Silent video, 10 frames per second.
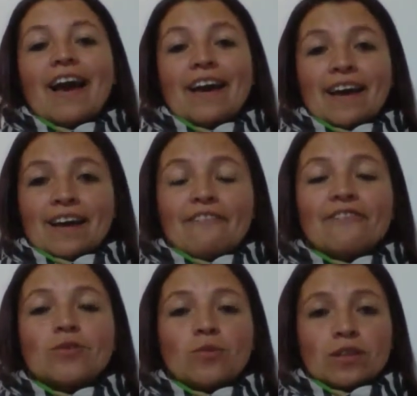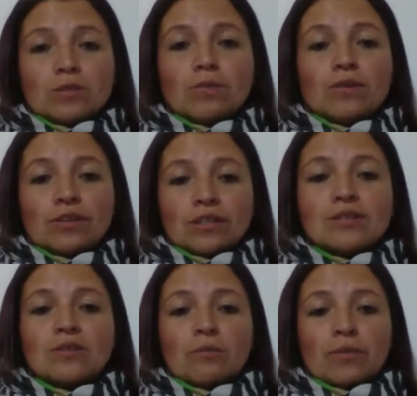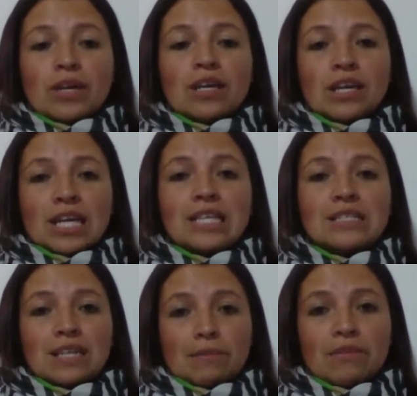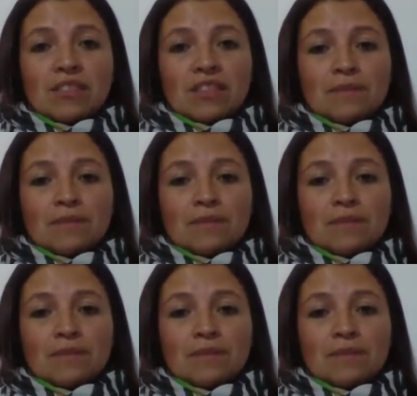I have to explore this topic in depth.